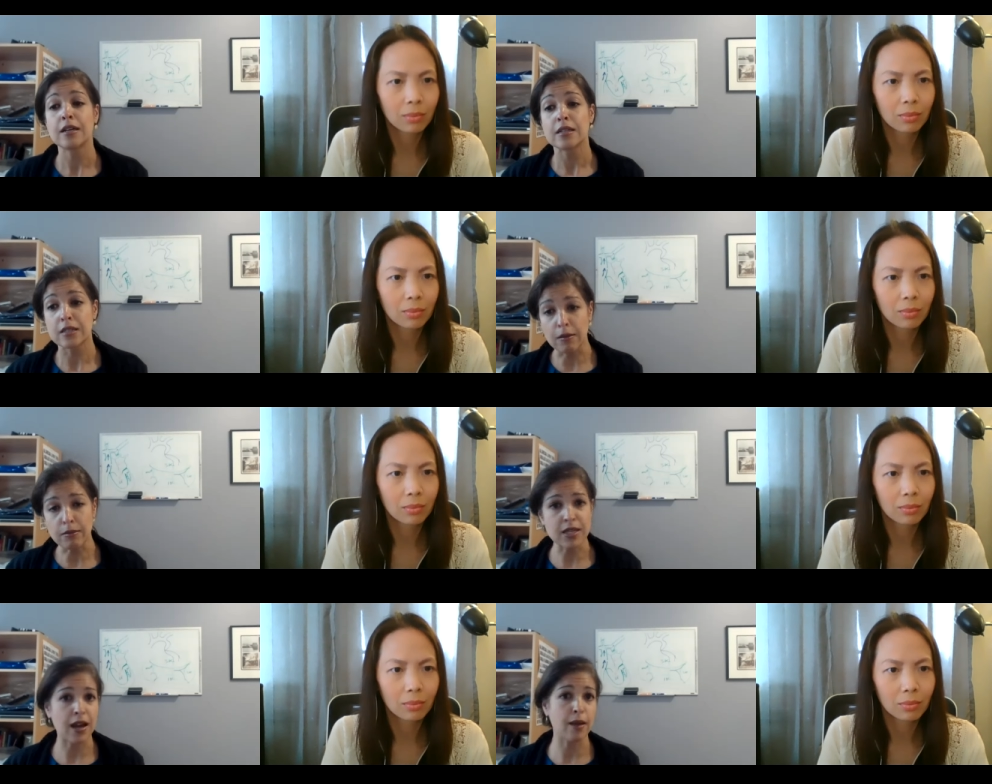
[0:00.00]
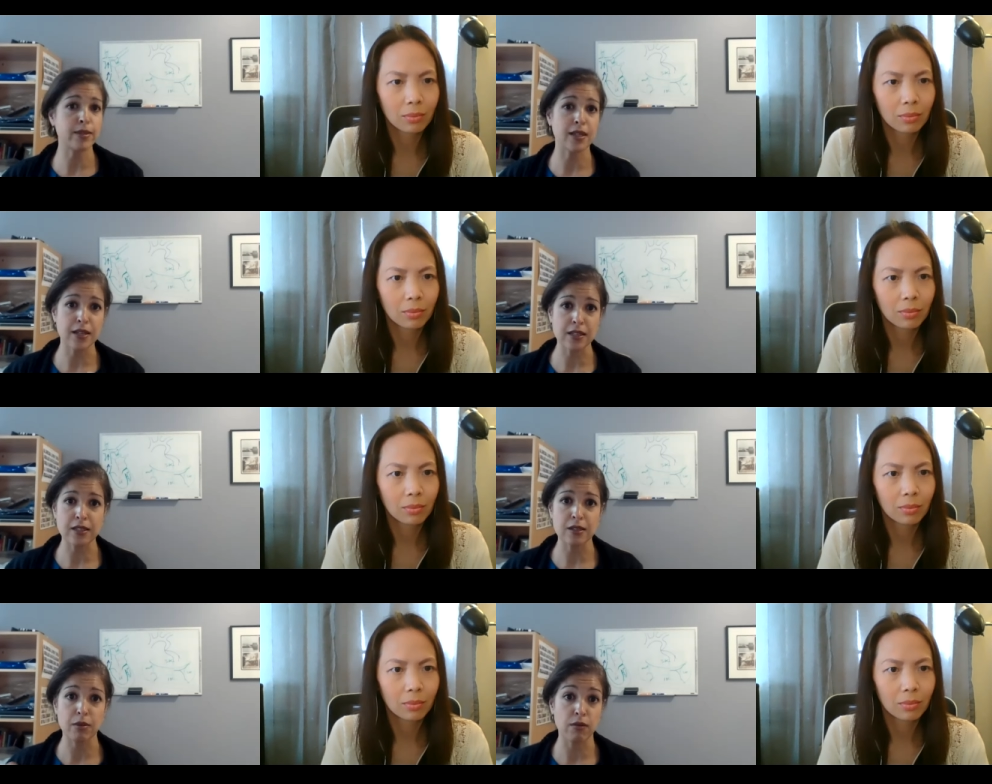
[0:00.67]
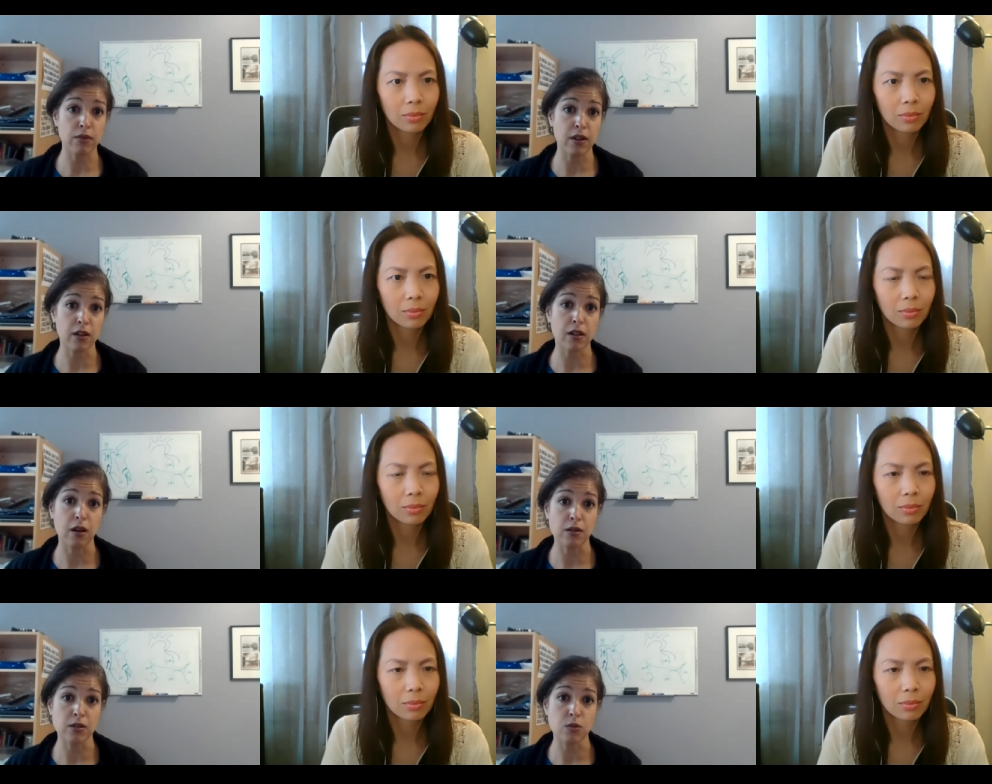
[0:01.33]
Speaker 1: Sometimes it needs to be
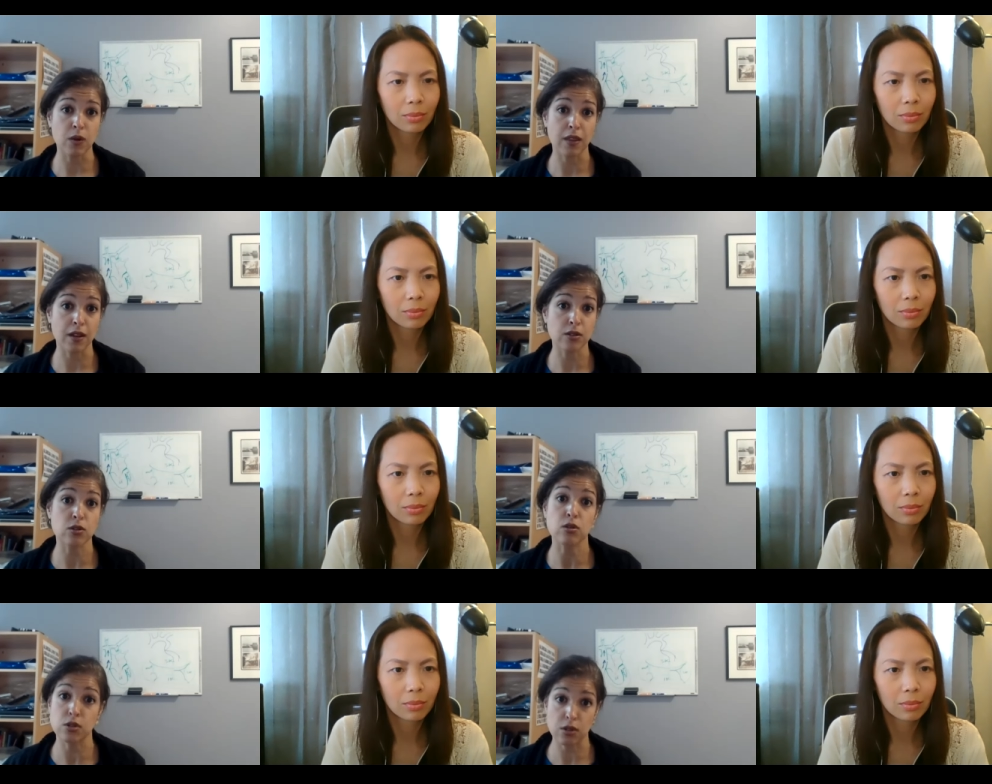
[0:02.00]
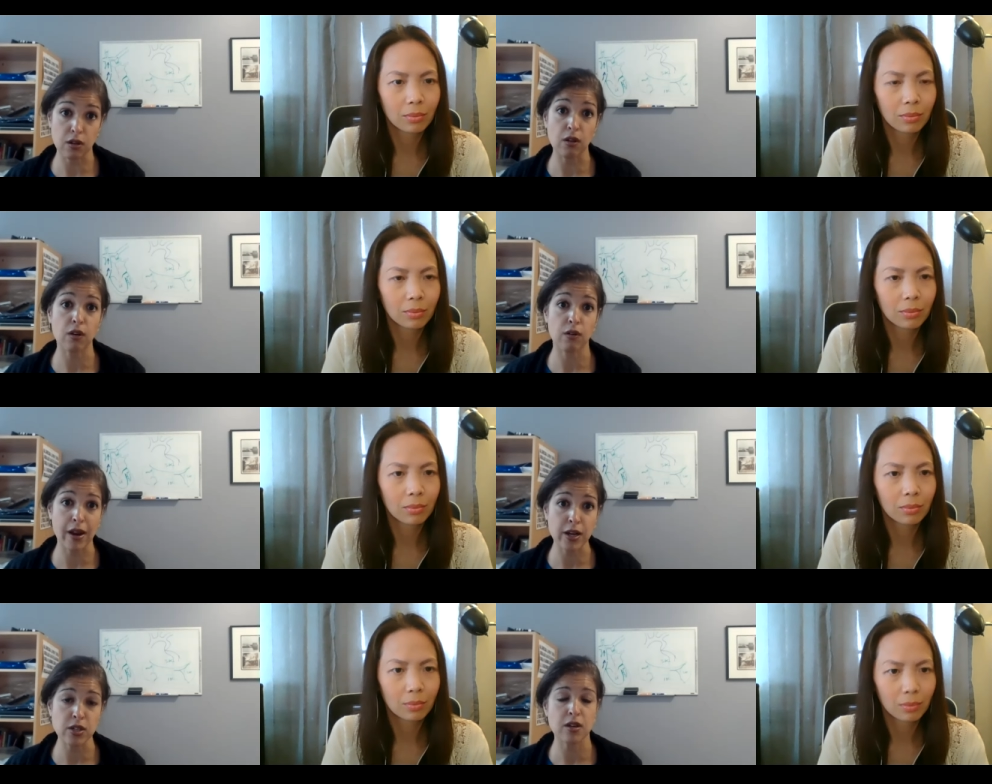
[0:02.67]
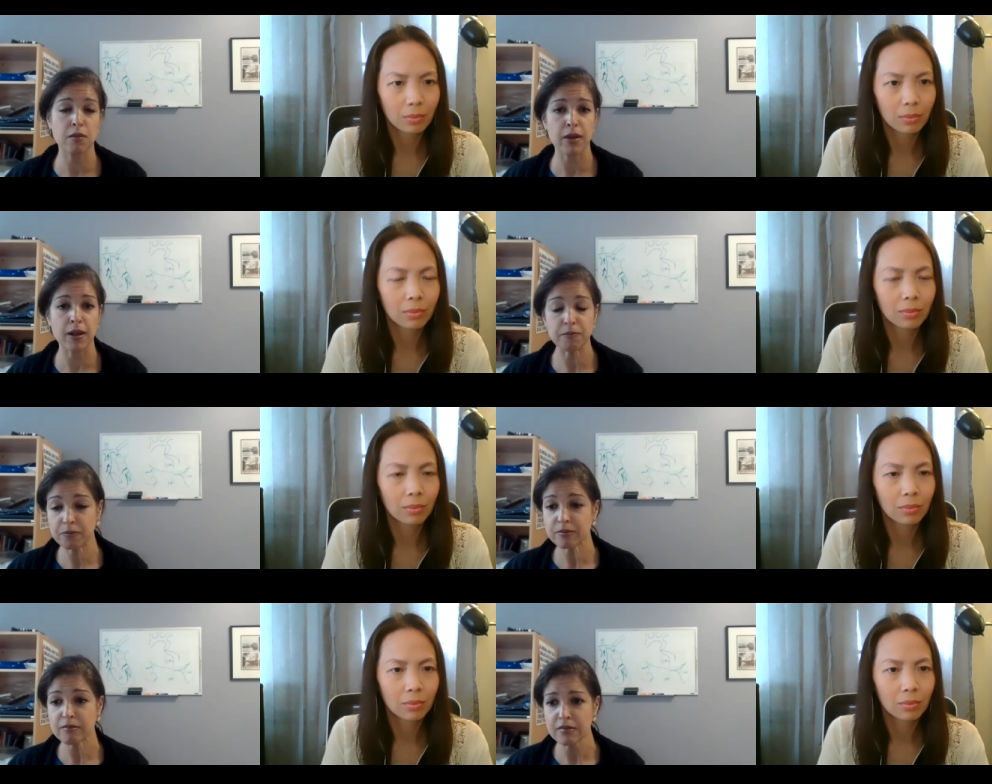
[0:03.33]
reclosed with a surgical correction, but
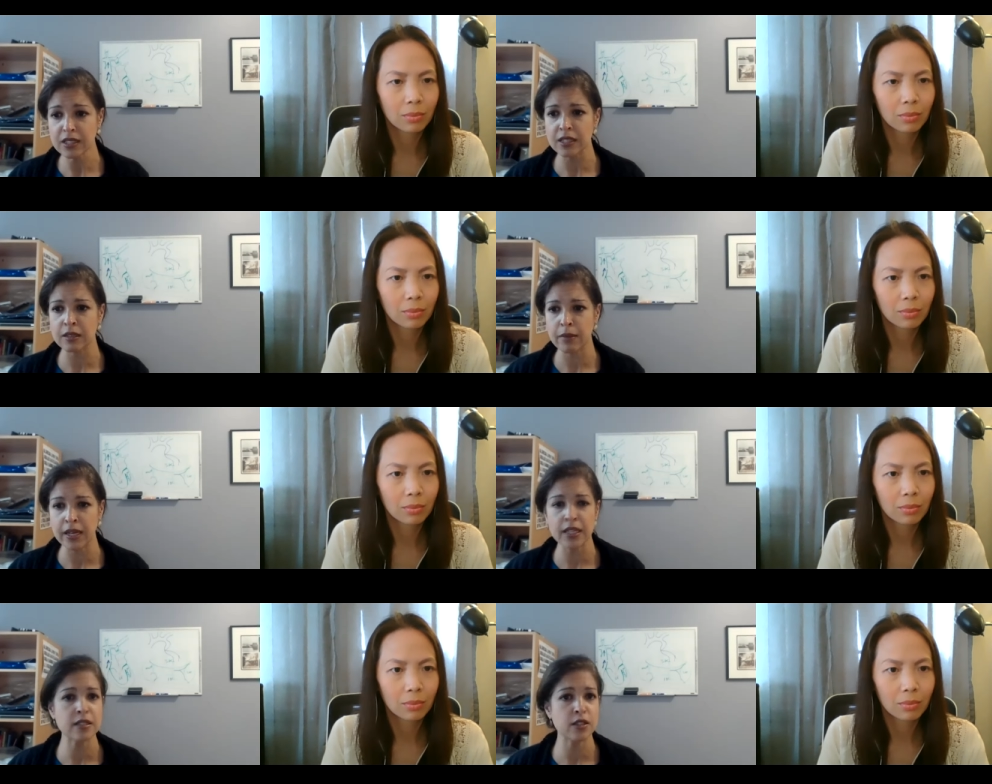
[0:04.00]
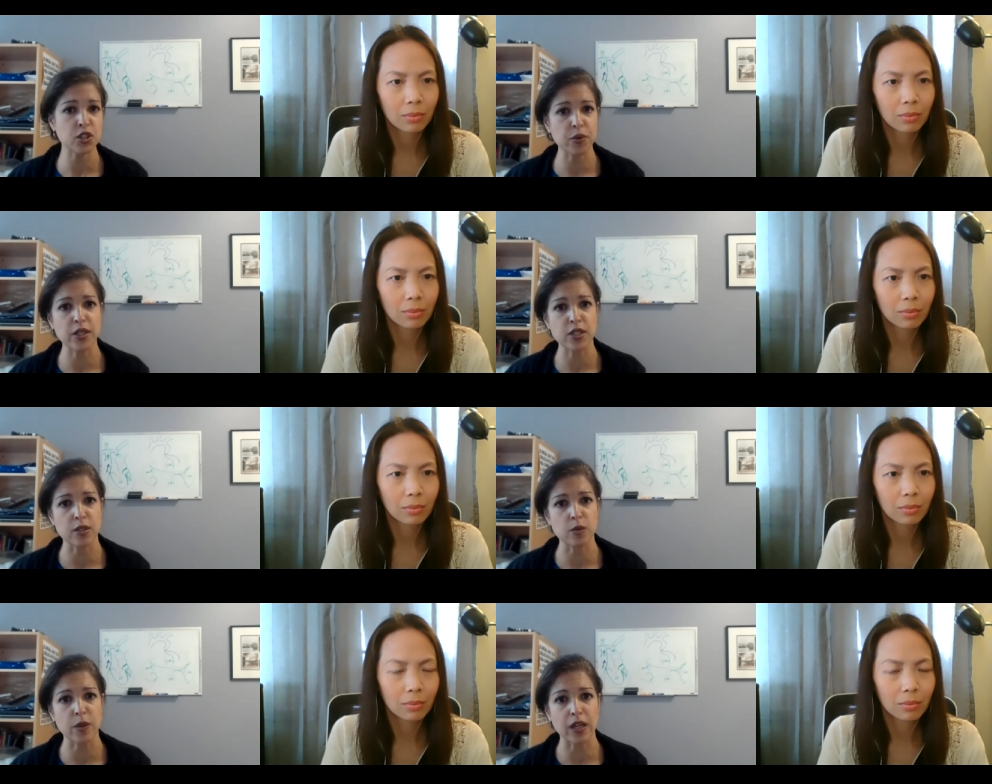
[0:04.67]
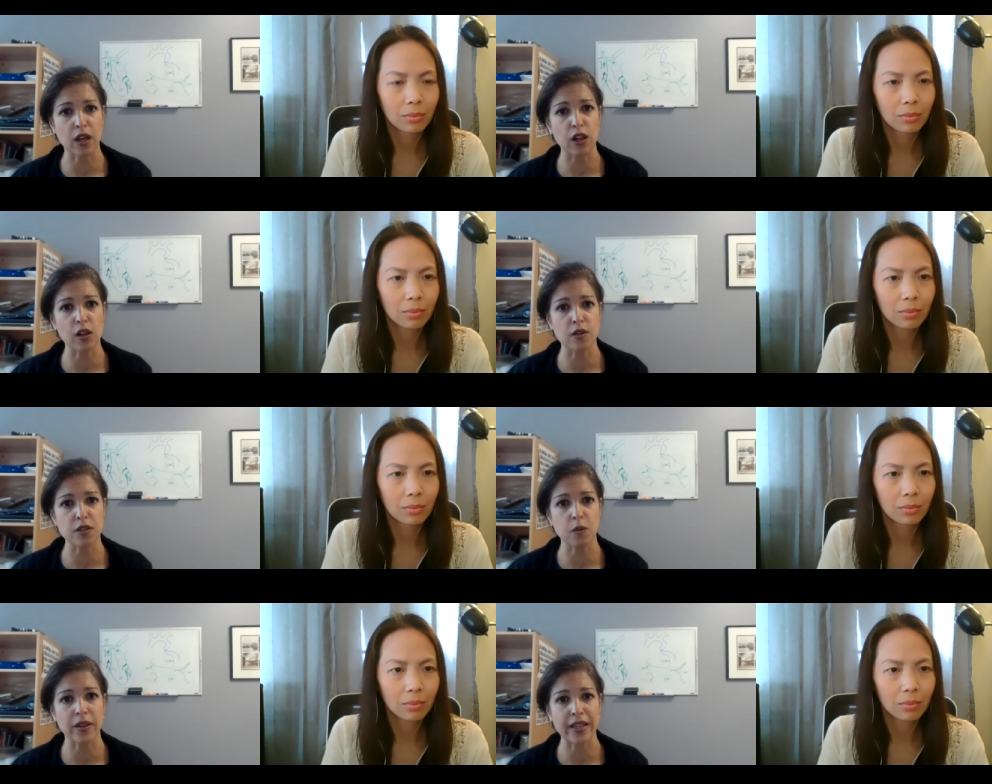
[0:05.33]
in many situations we can
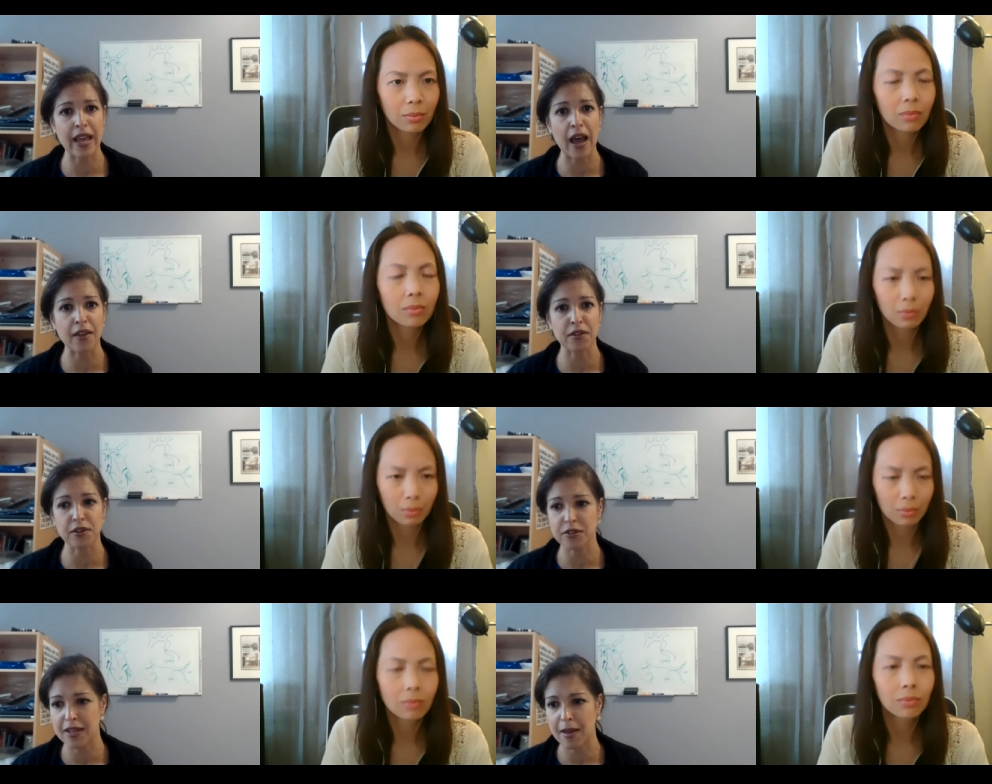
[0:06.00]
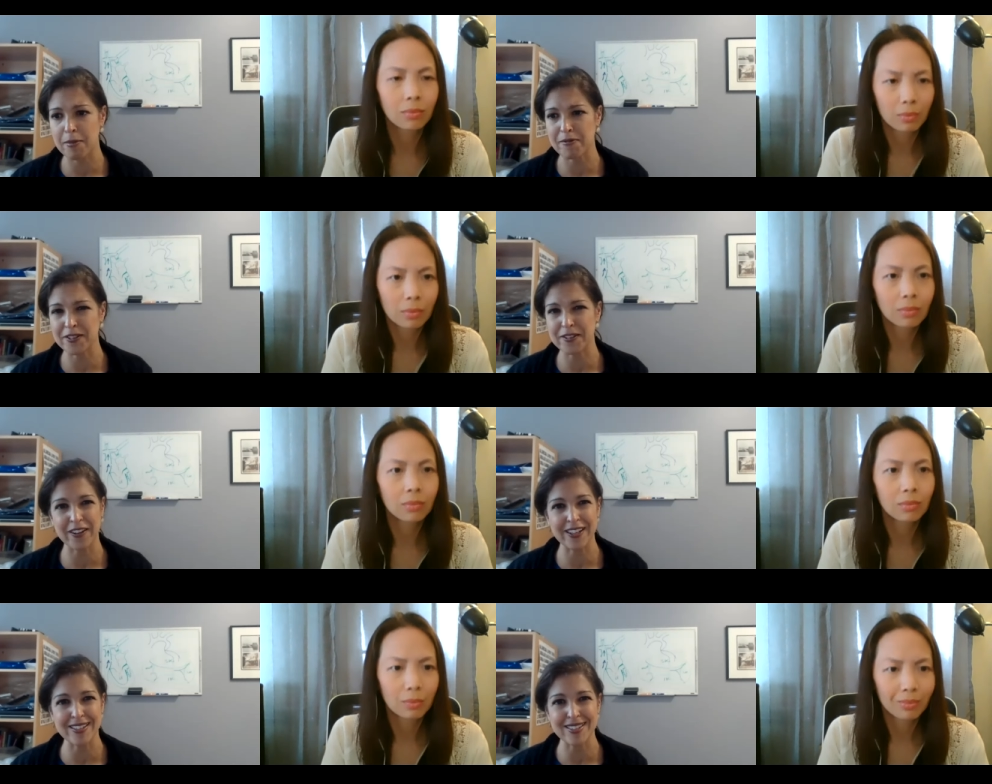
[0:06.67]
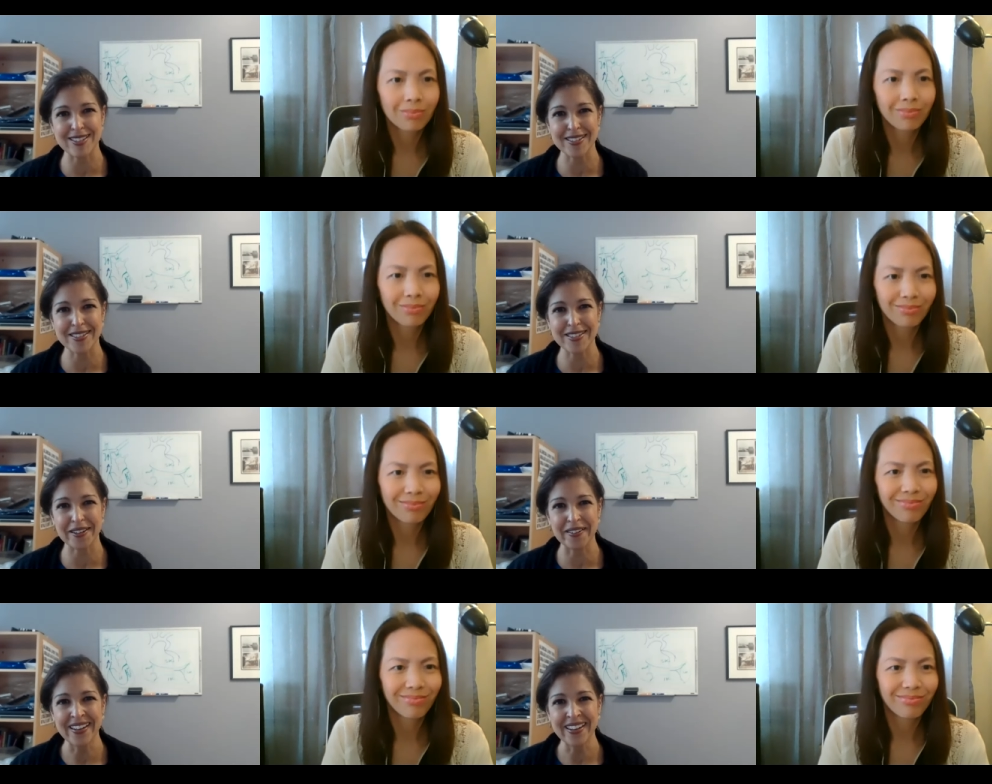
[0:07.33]
close them with catheter type of devices. So